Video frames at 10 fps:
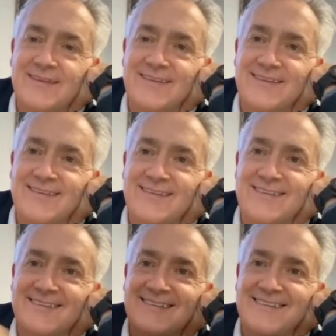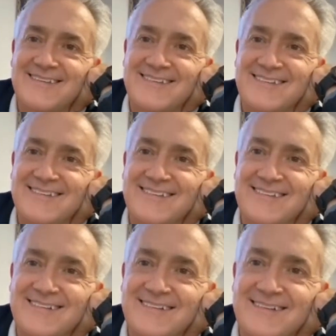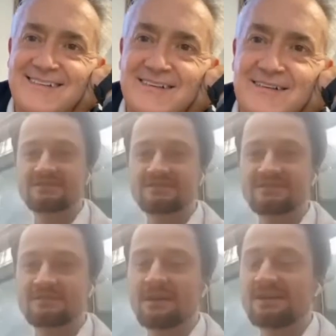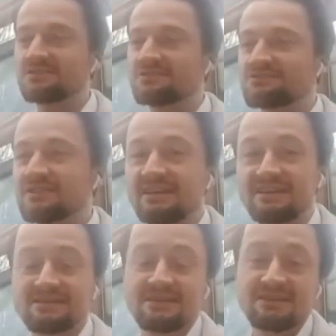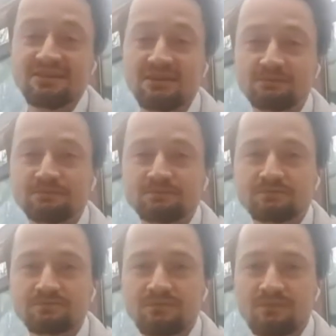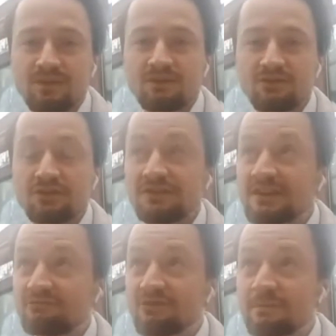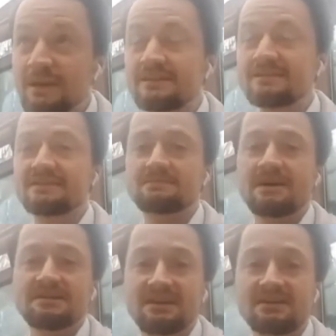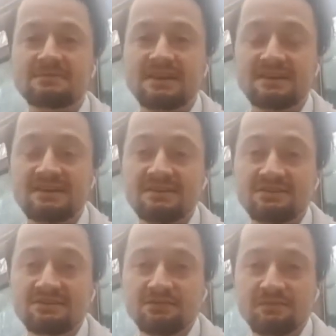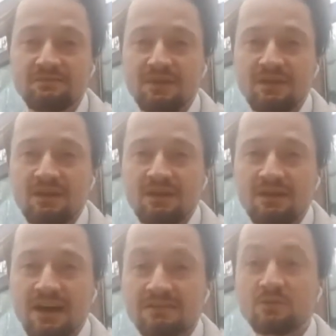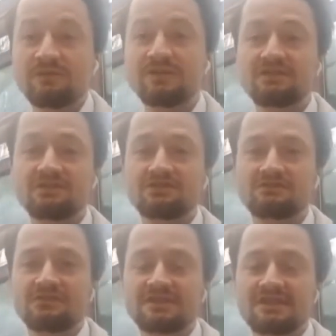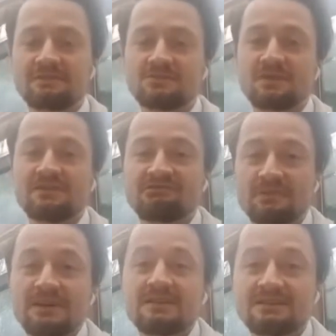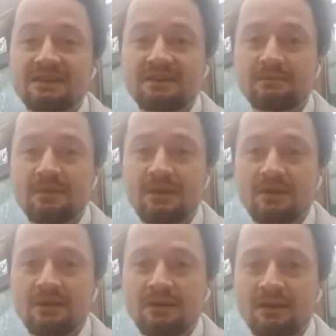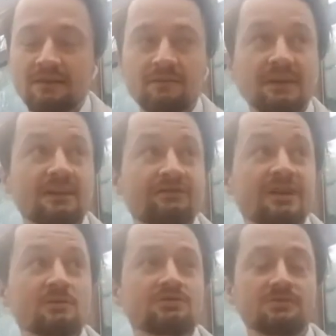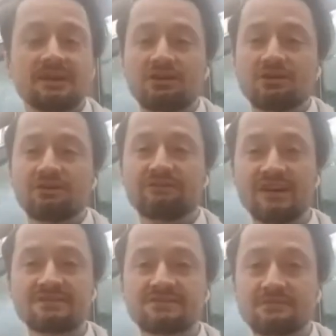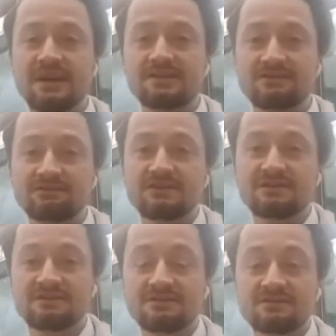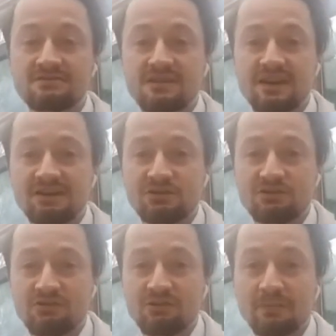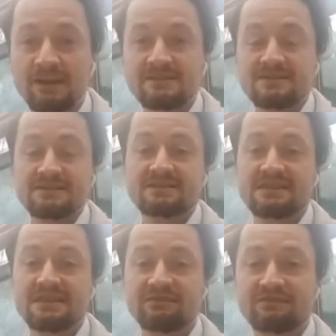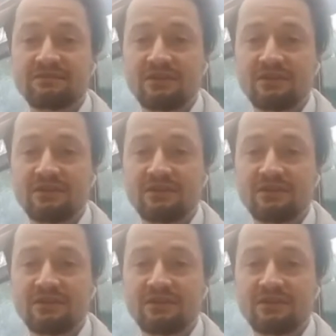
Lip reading: Fantastic. I guess that's one of the benefits of the simulators, really, isn't it? That they can repeat it as many times as they need to. And within those 3 times when they're repeating it, like if they were doing it on the phantom heads, for instance, and you were replacing the teeth,